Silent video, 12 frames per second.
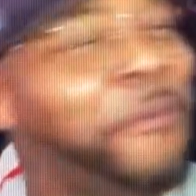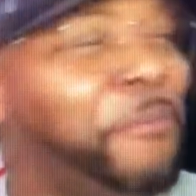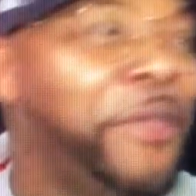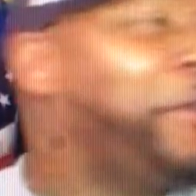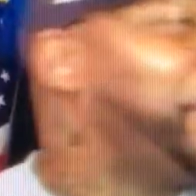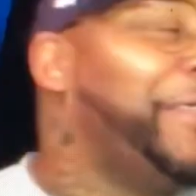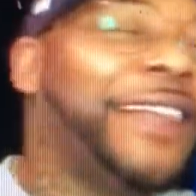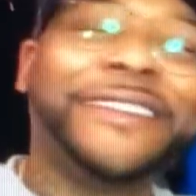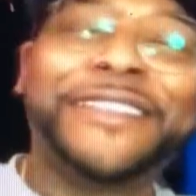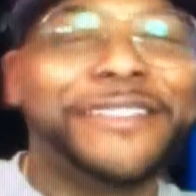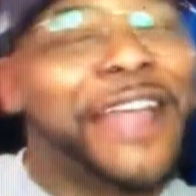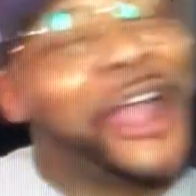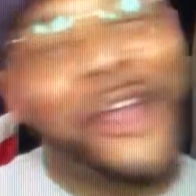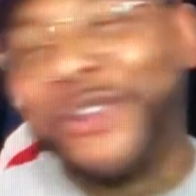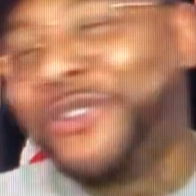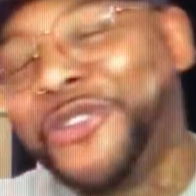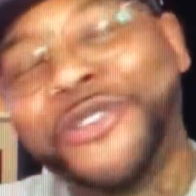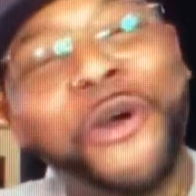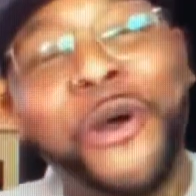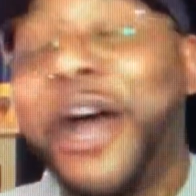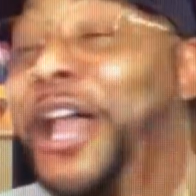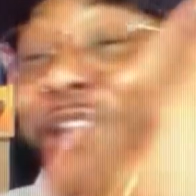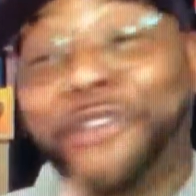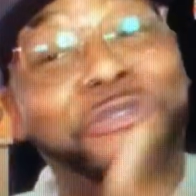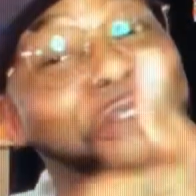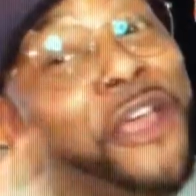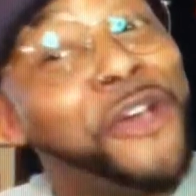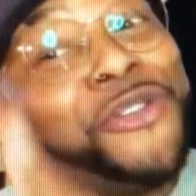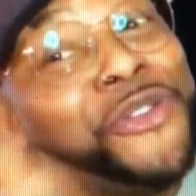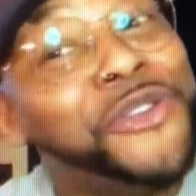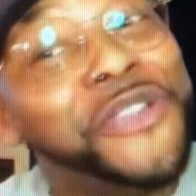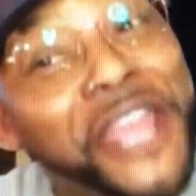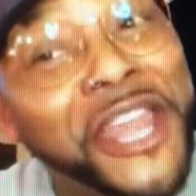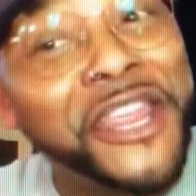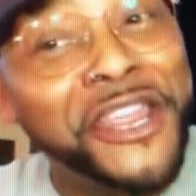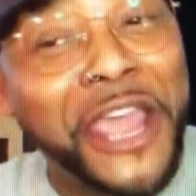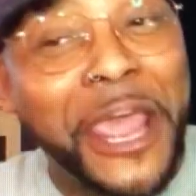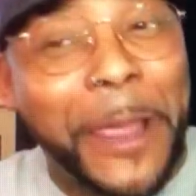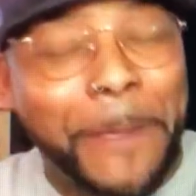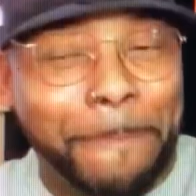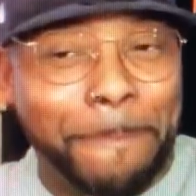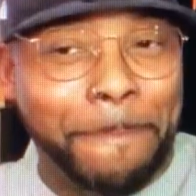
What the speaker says: Bill collectors knocking on the door. Lavelle, do you get it yet?